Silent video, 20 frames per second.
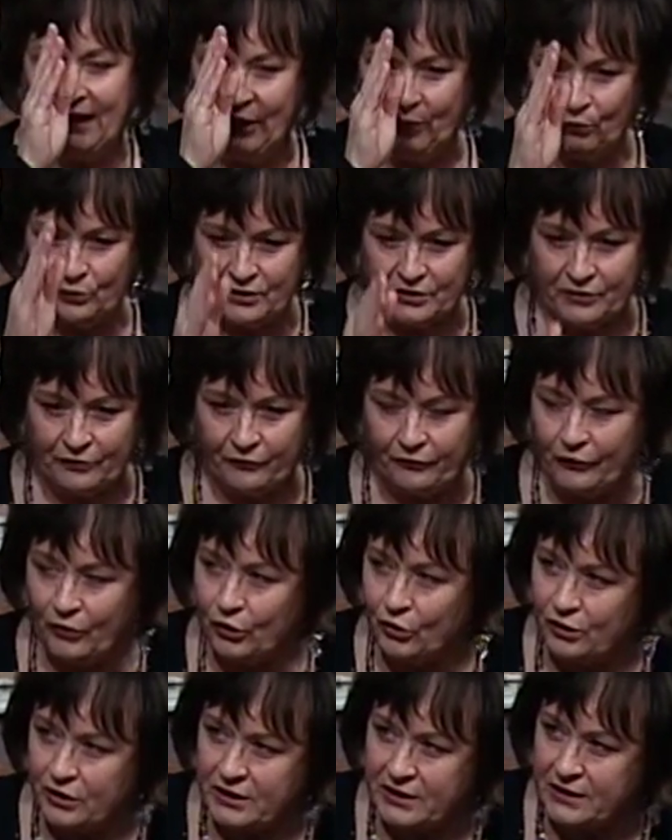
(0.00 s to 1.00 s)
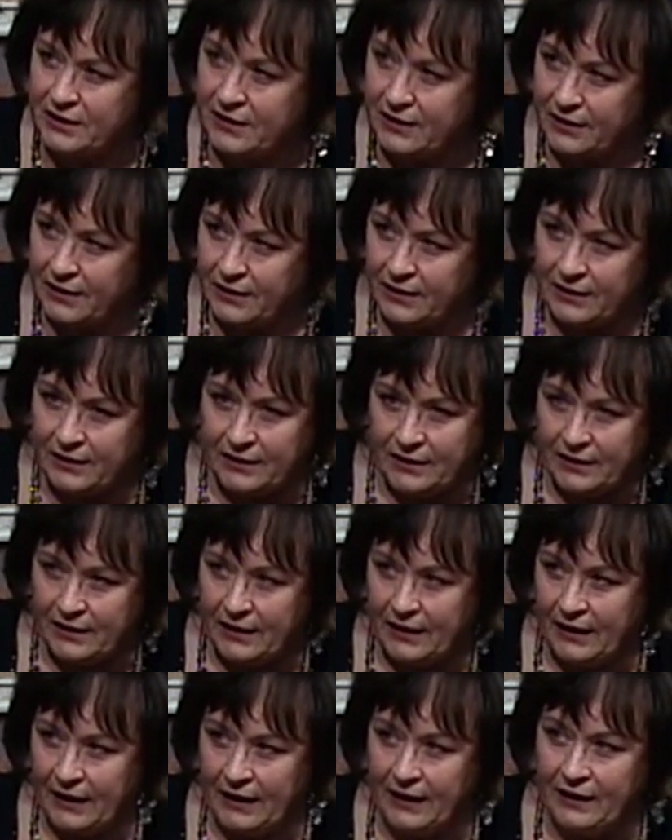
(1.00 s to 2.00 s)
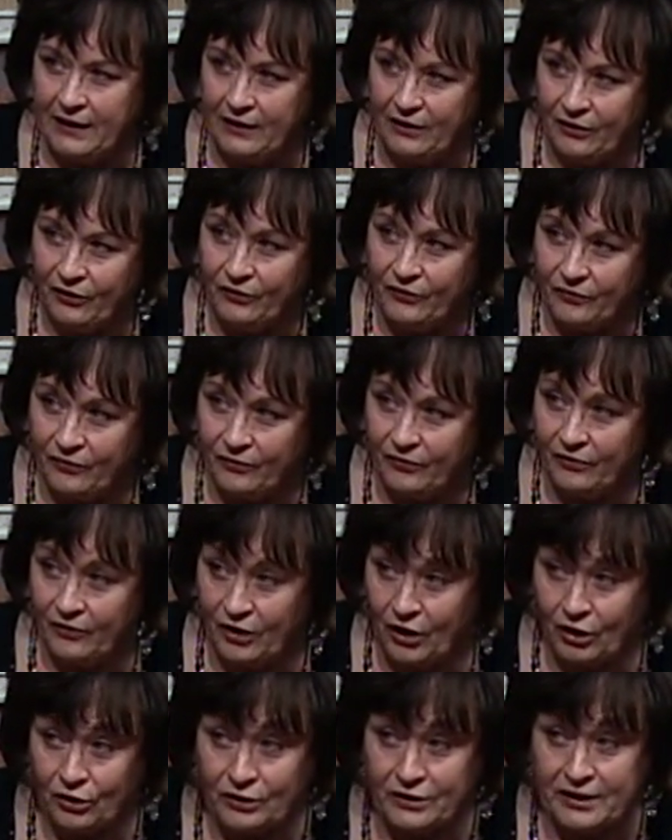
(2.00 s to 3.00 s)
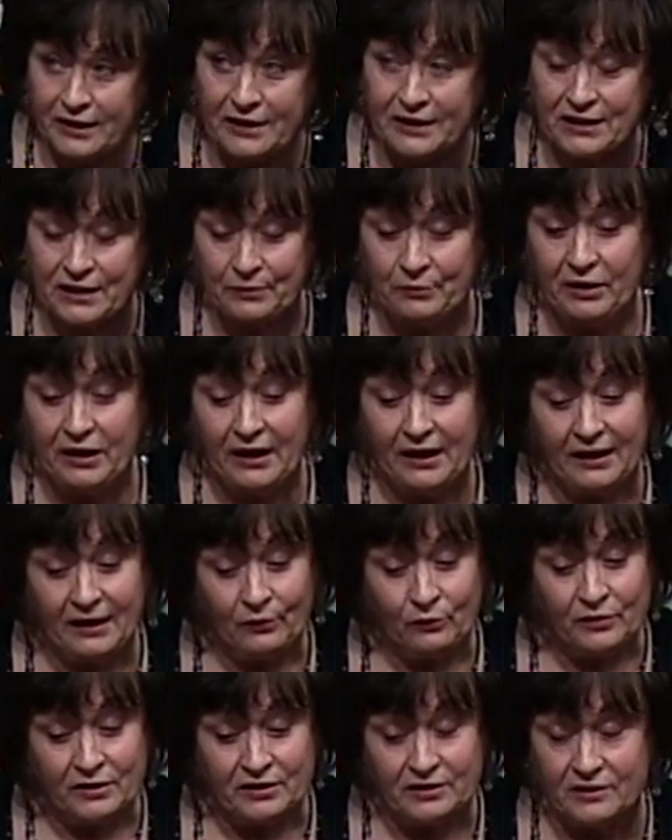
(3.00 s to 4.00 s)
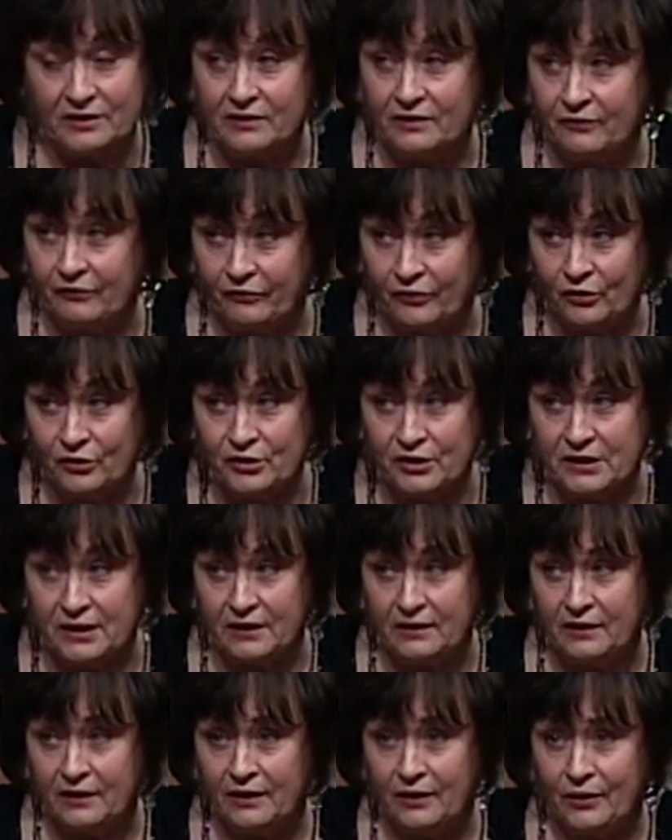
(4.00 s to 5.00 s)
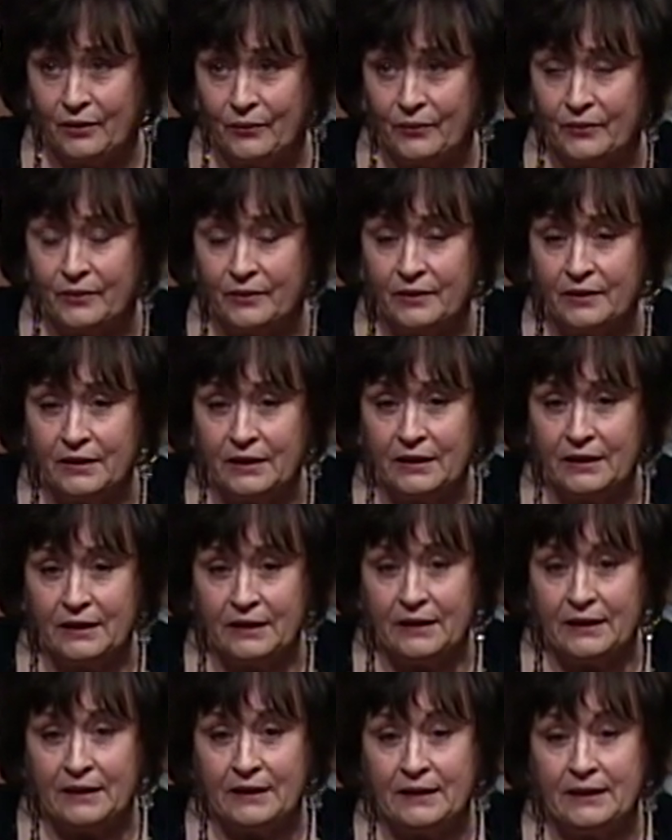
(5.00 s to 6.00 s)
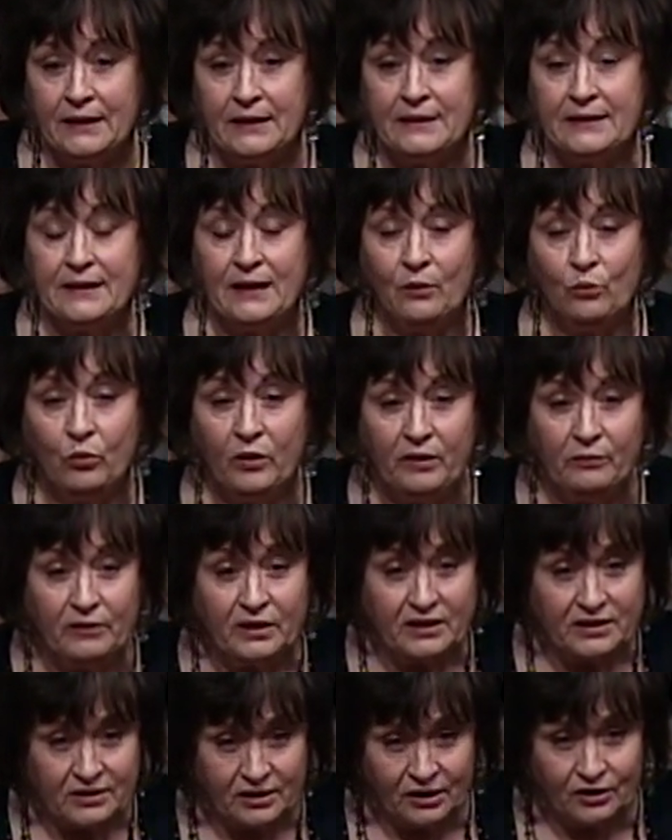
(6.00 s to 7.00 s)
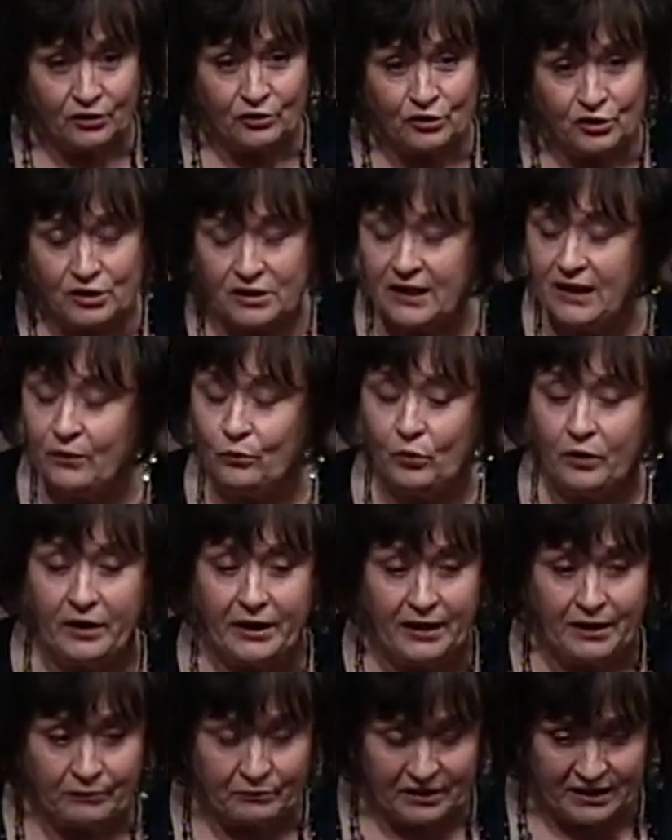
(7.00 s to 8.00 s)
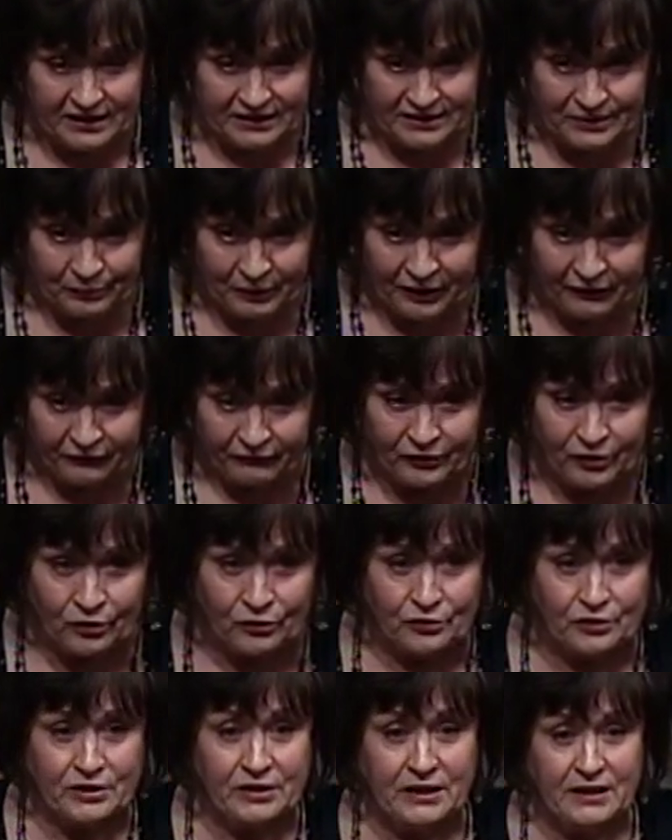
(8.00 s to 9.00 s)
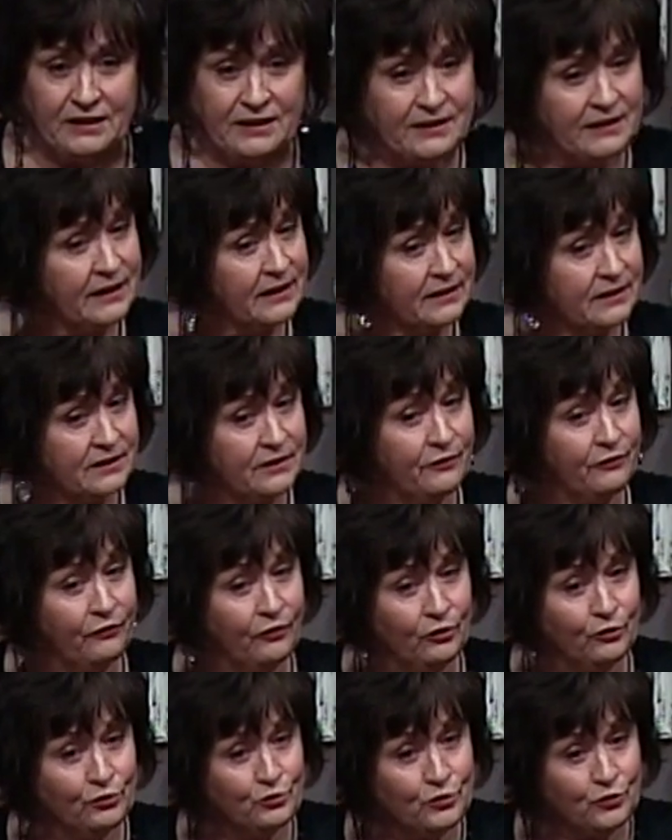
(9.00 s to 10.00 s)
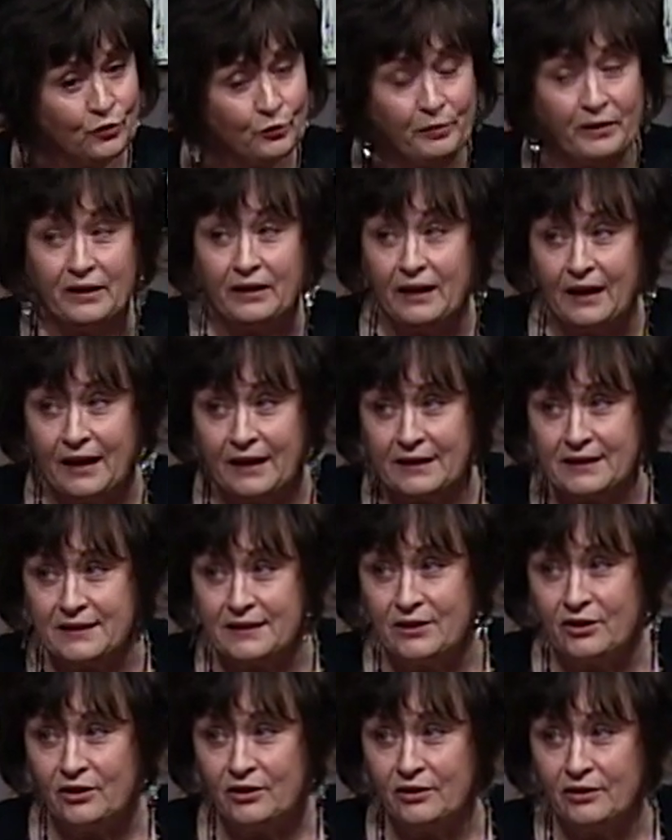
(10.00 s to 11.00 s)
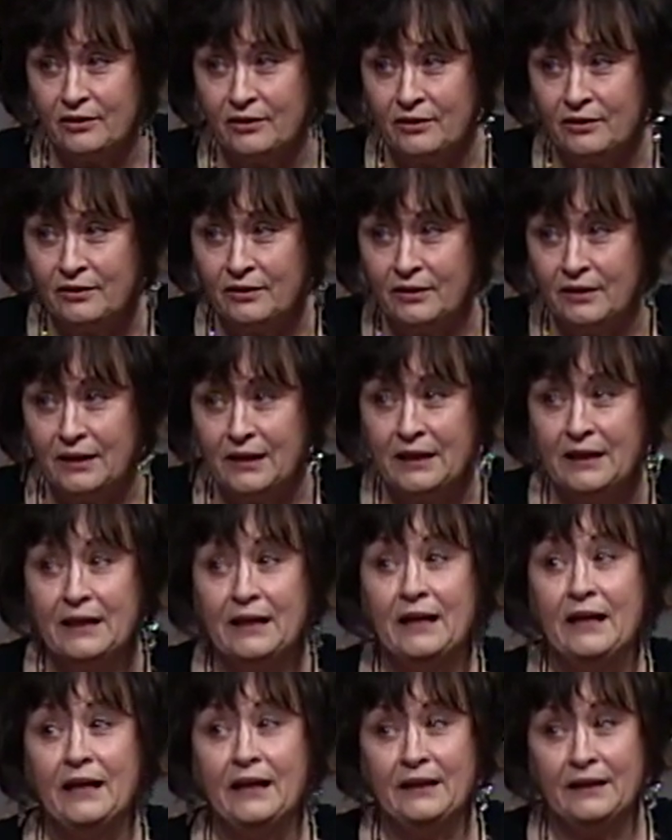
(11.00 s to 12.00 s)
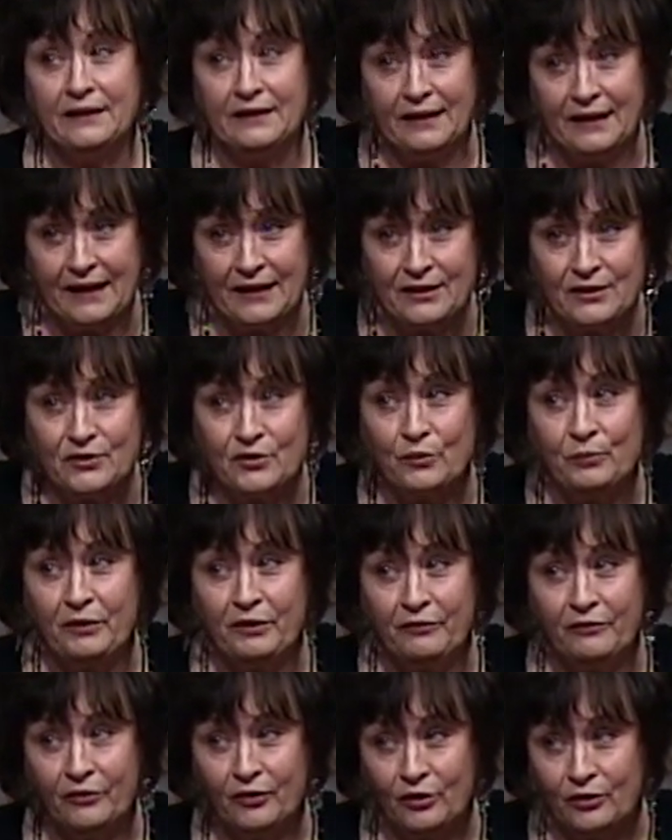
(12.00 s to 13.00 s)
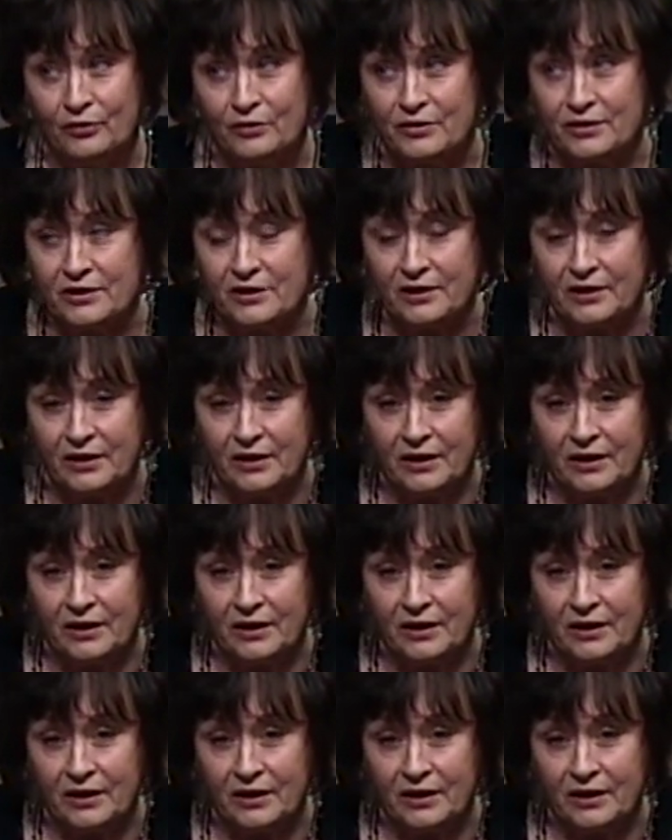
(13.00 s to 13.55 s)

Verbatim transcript: it was the first in the Old Testament, and it was the first in the New. Is that we must understand what he means by first. He says the first will be last, mm. and the last will be first.